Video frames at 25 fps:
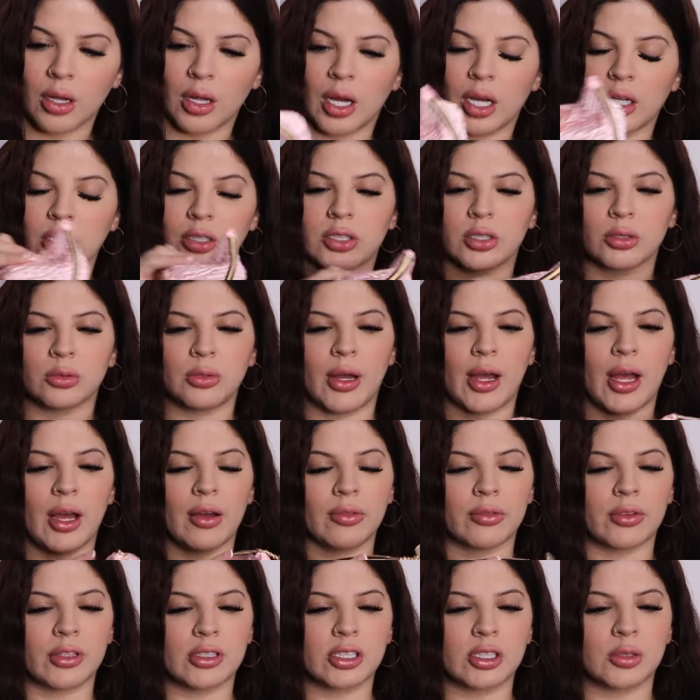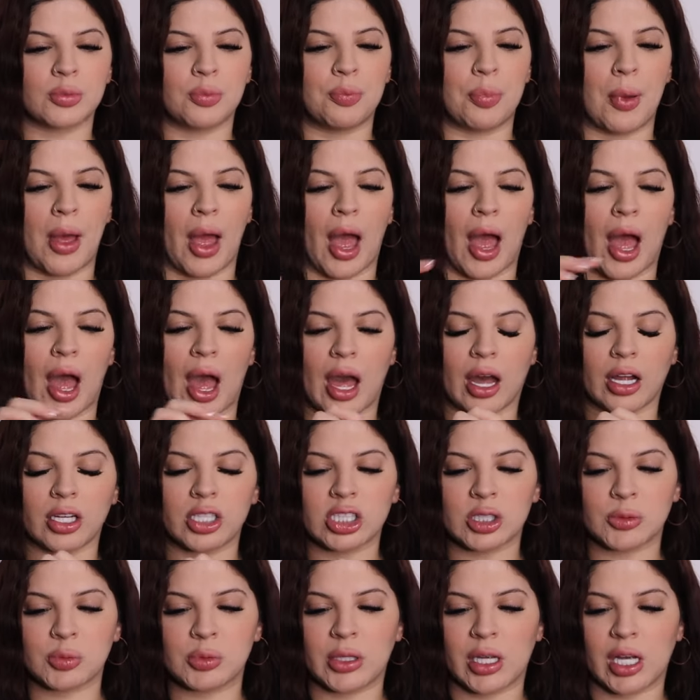I do have this bag
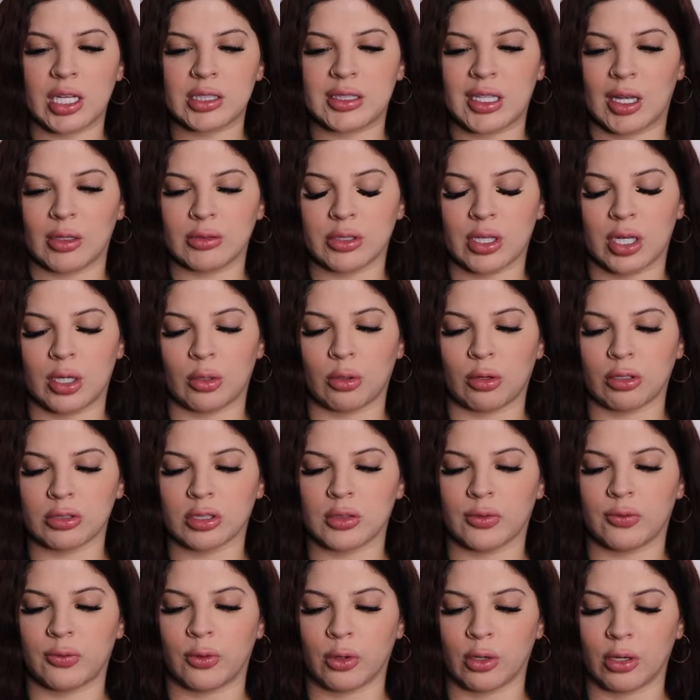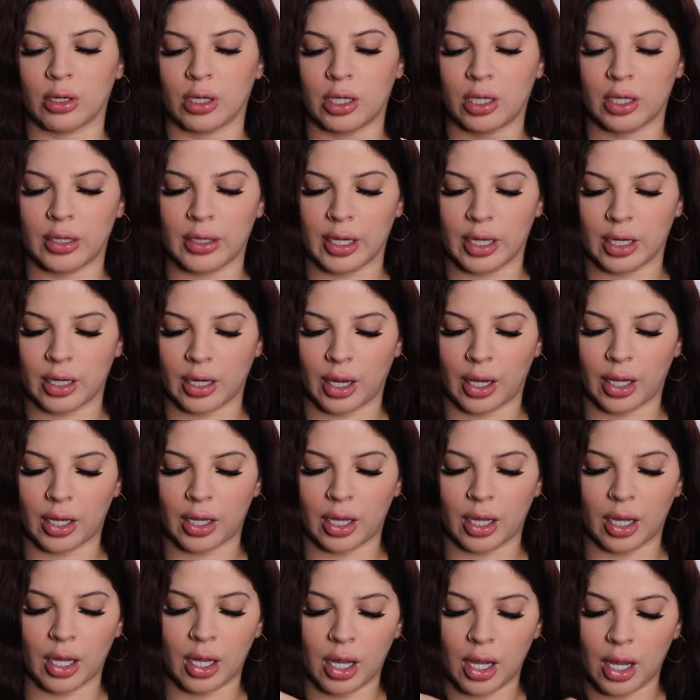just because I was gonna go to Sephora and
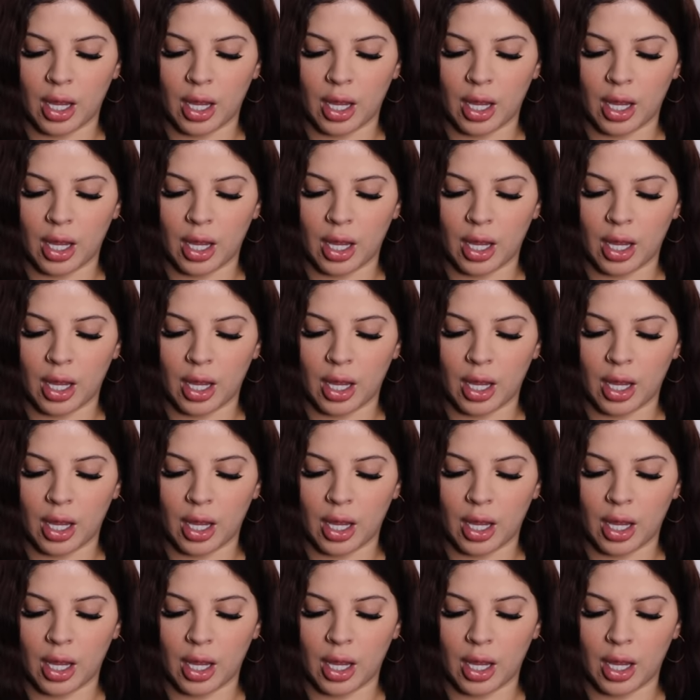like